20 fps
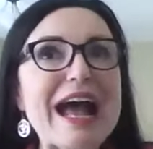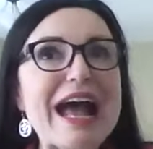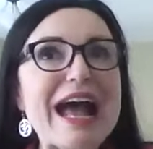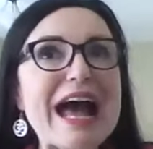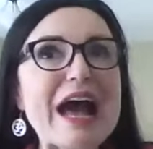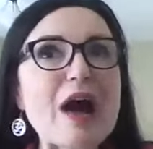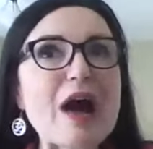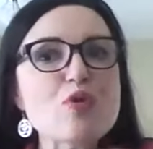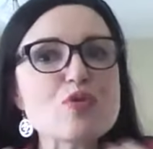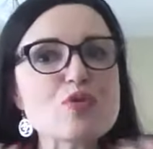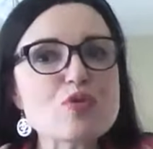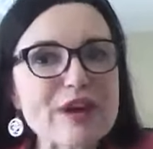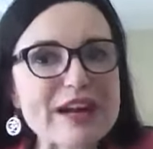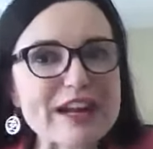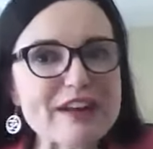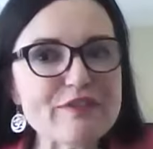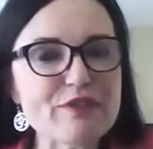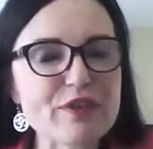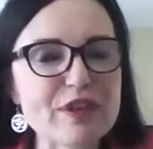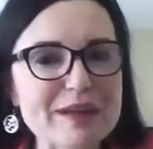how
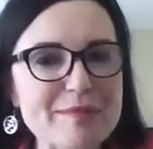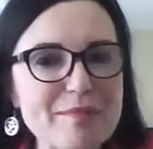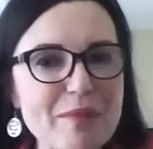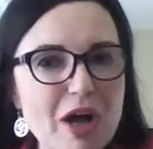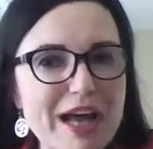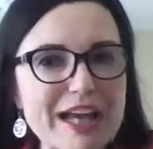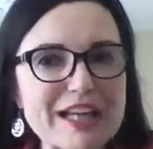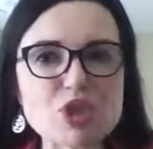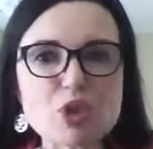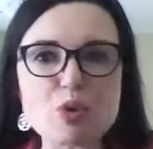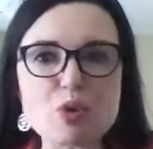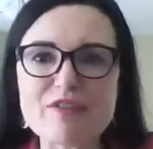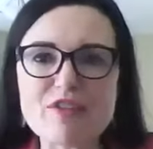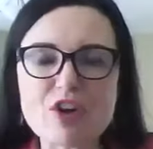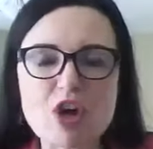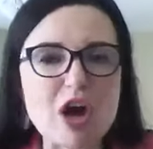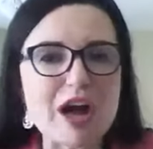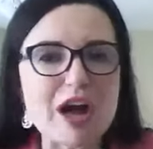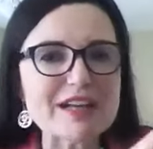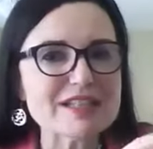grateful am I to have
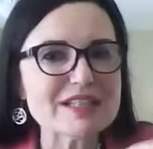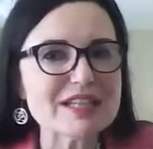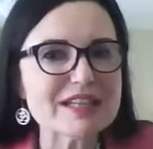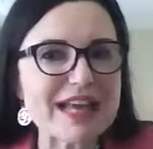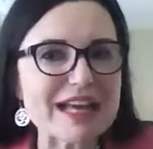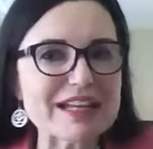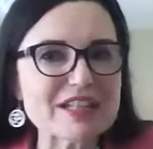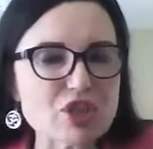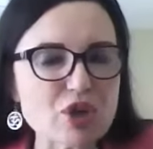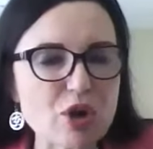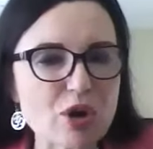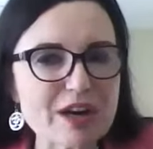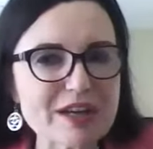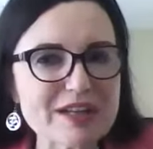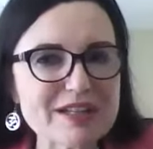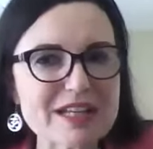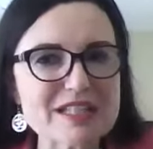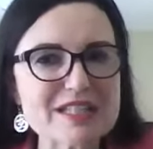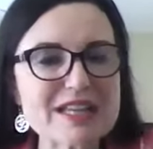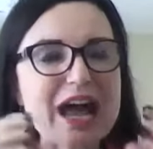gone into that
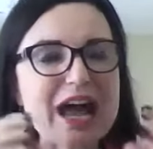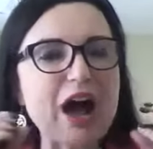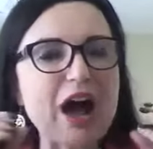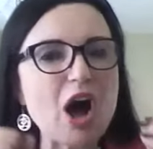darkness?